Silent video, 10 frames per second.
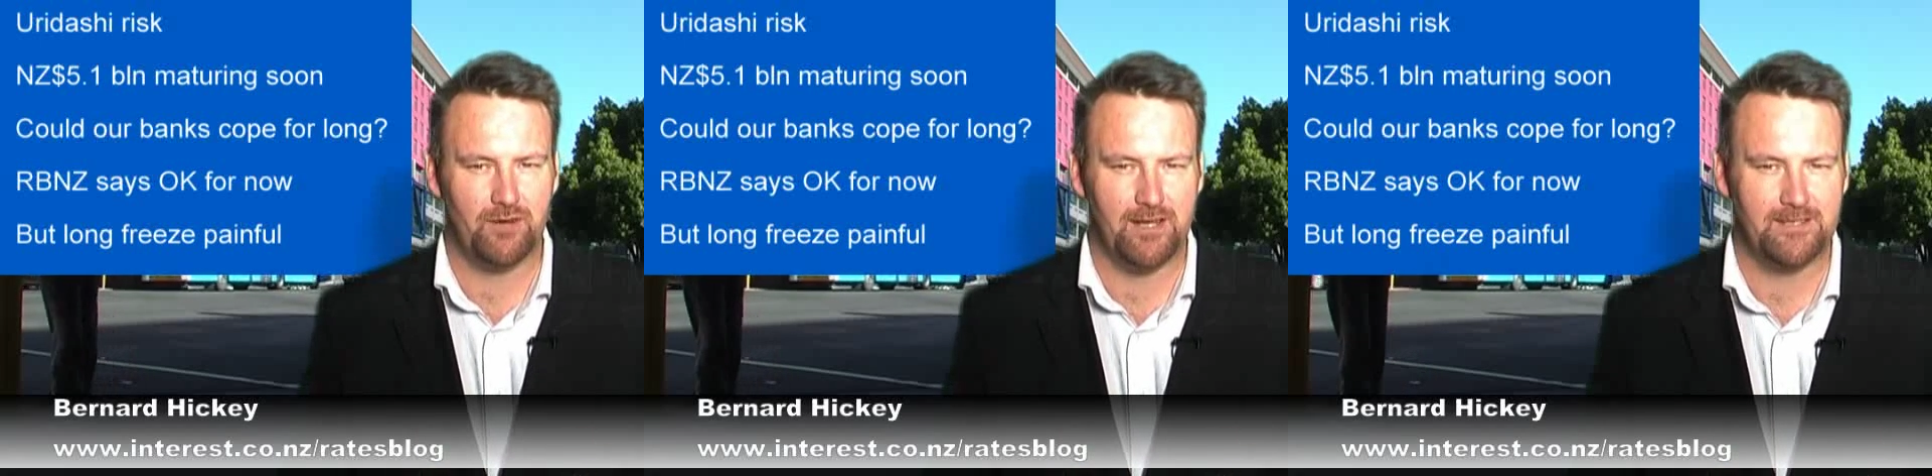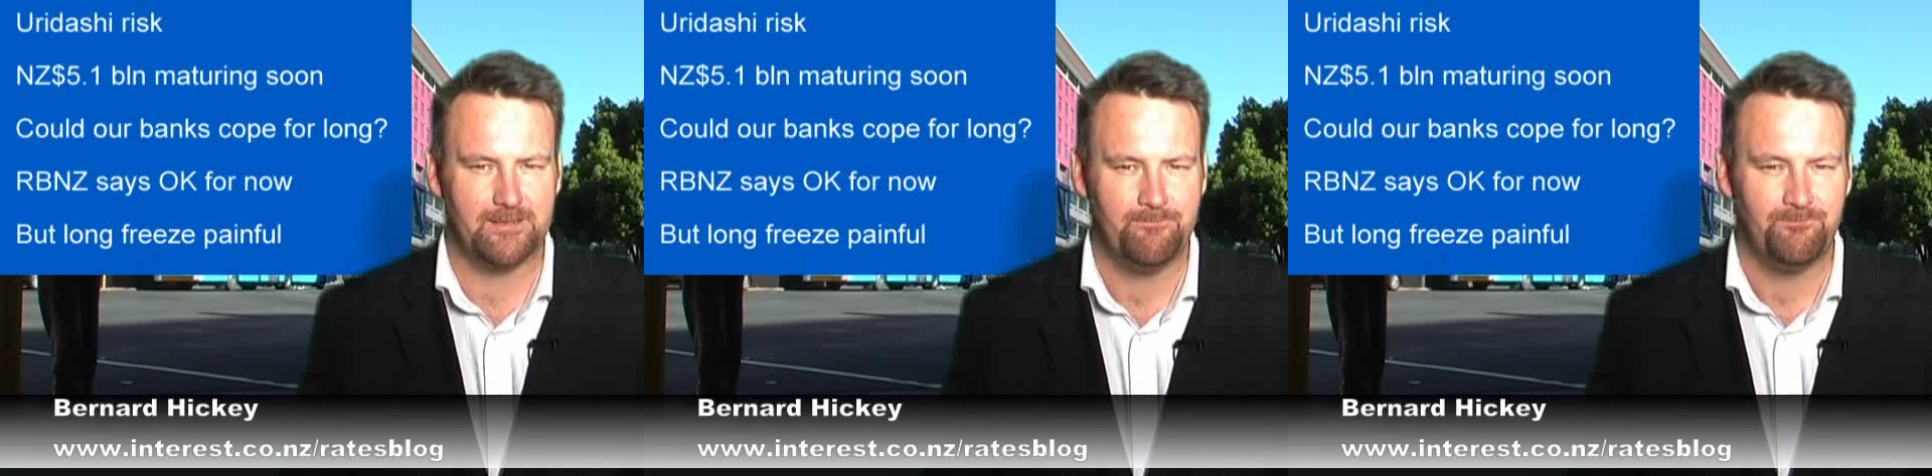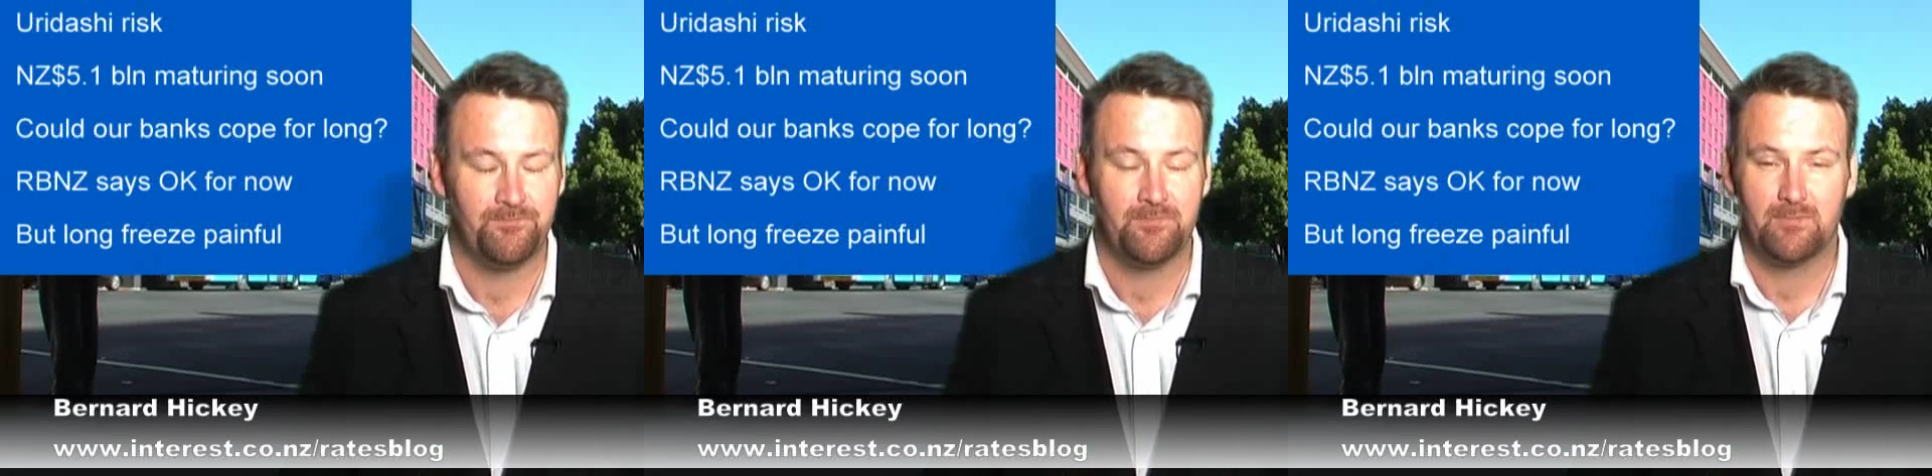rates.
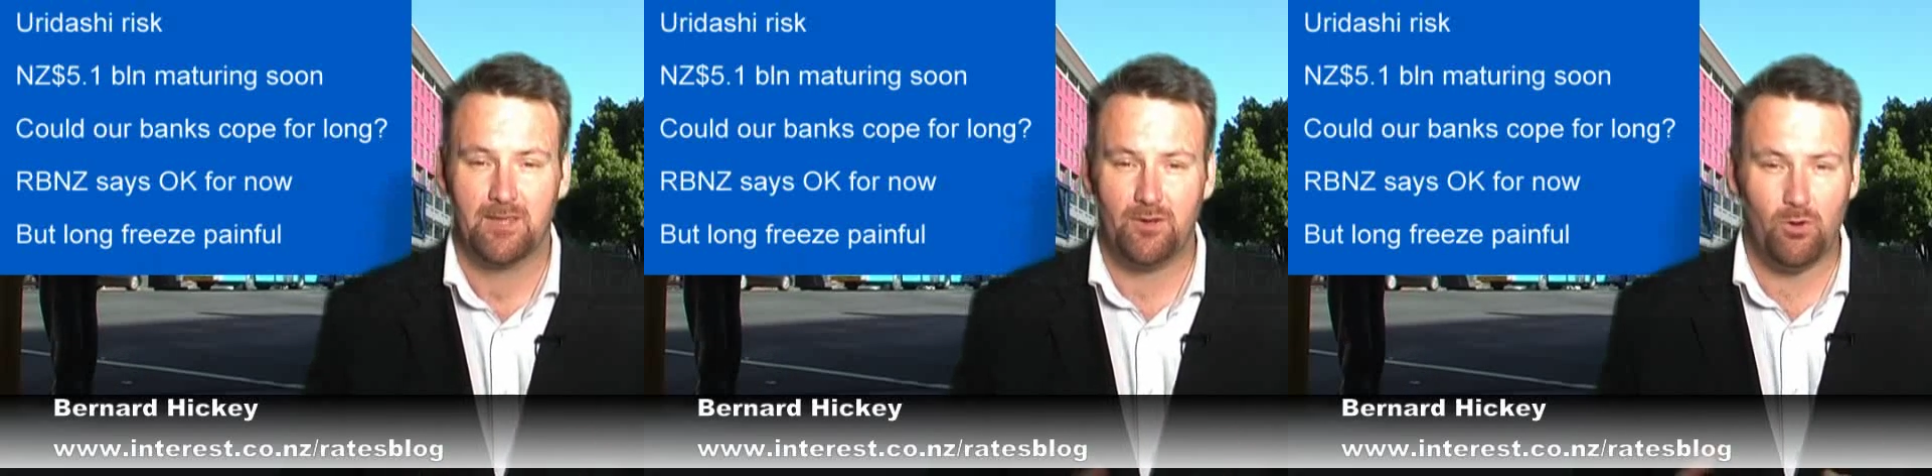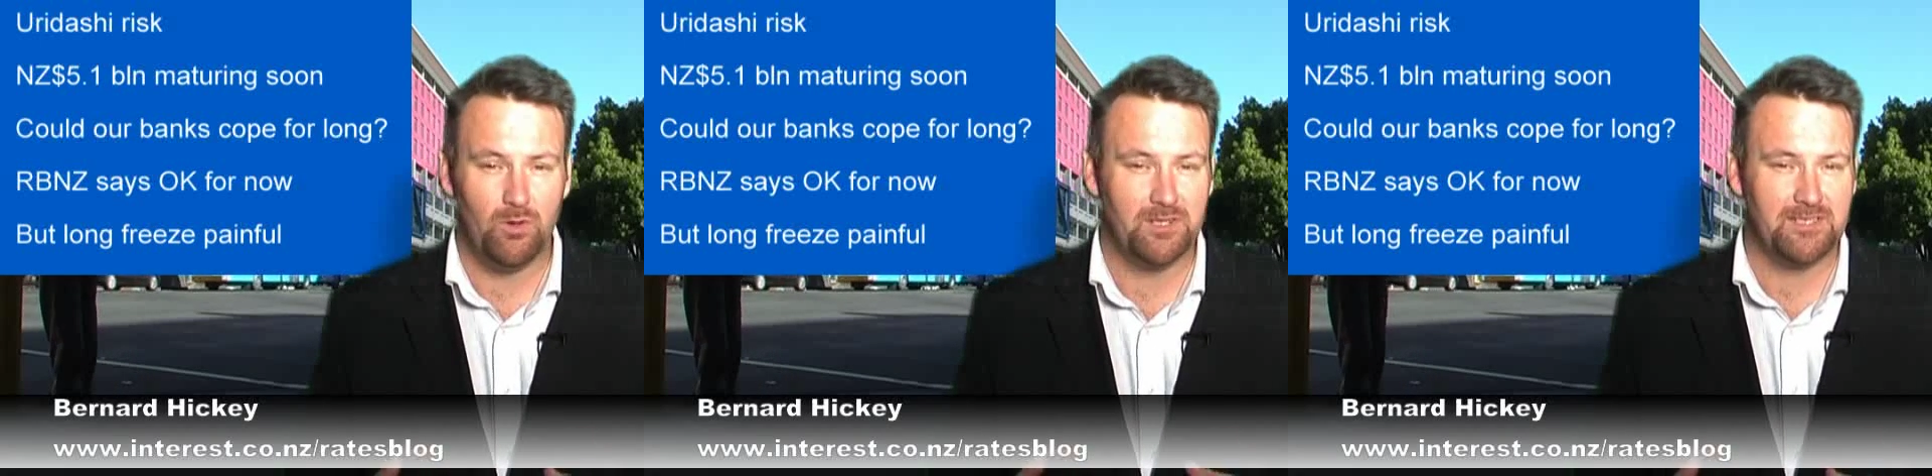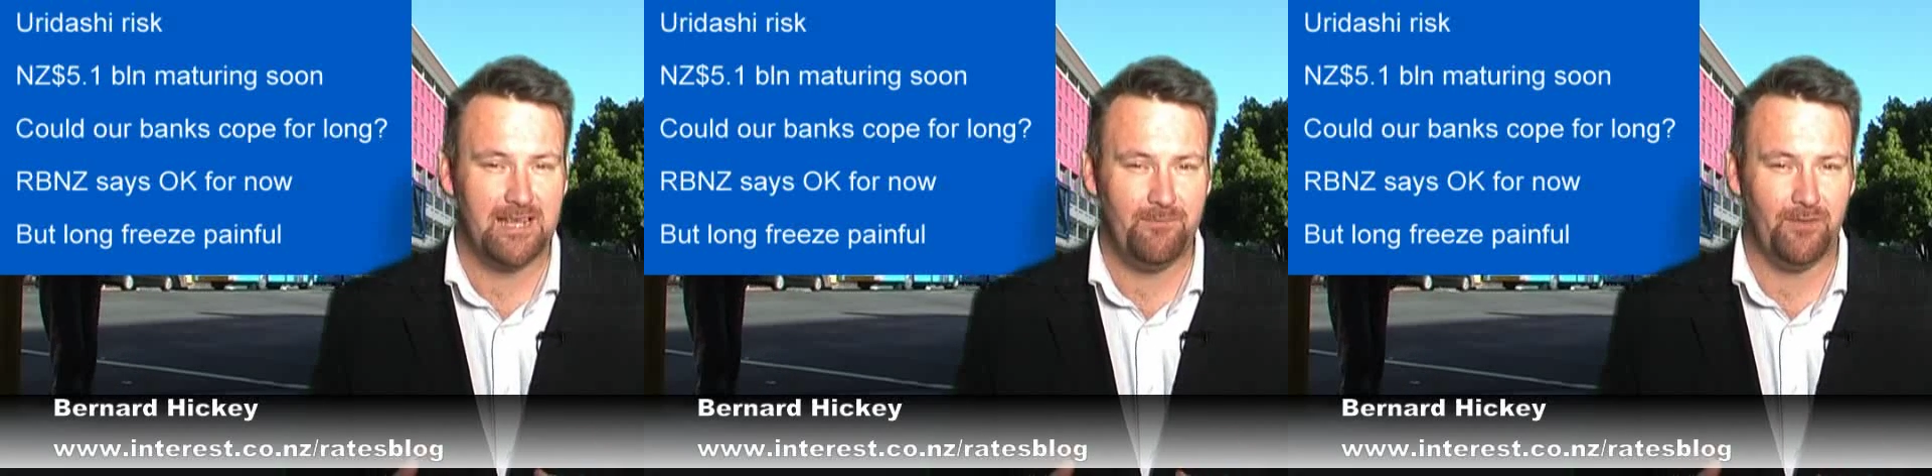Now, not all the
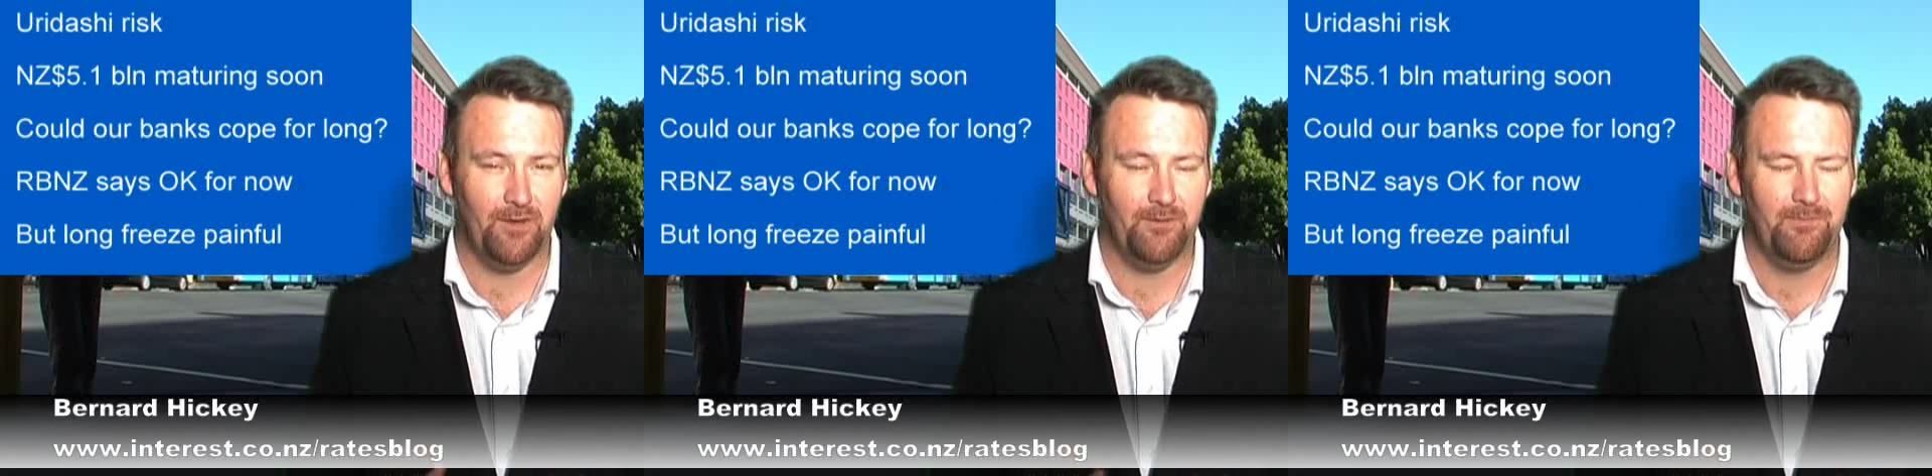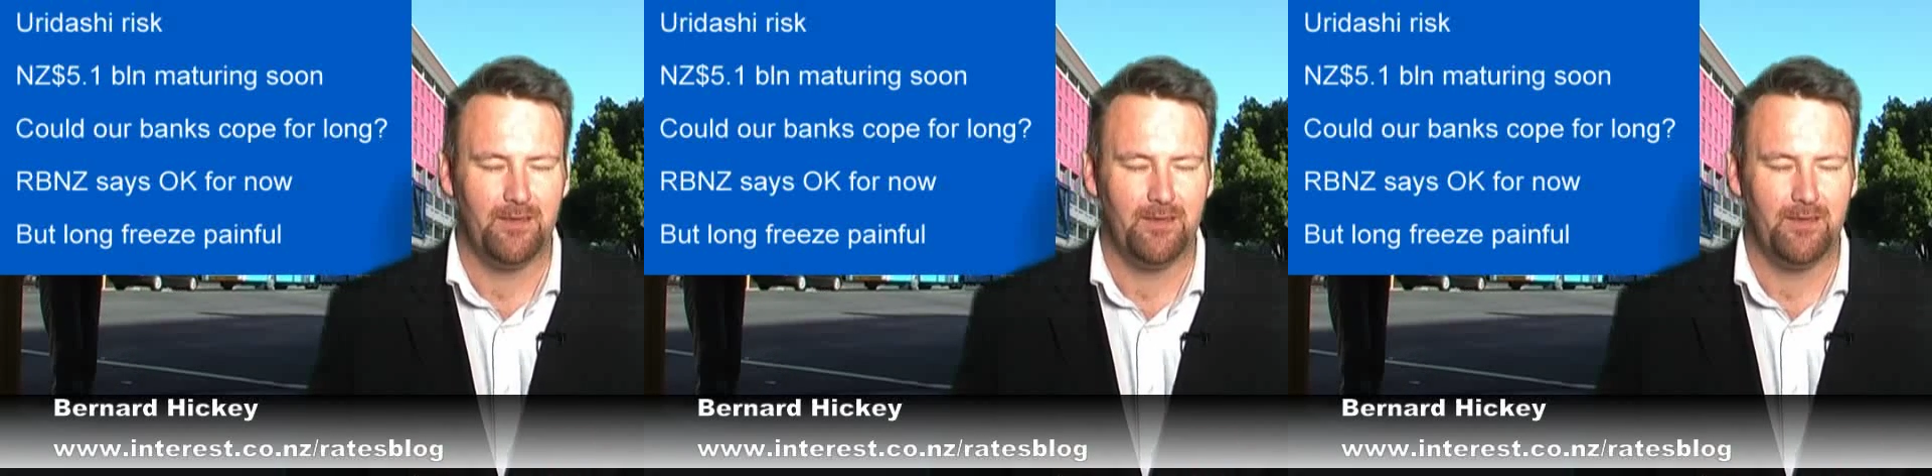same though.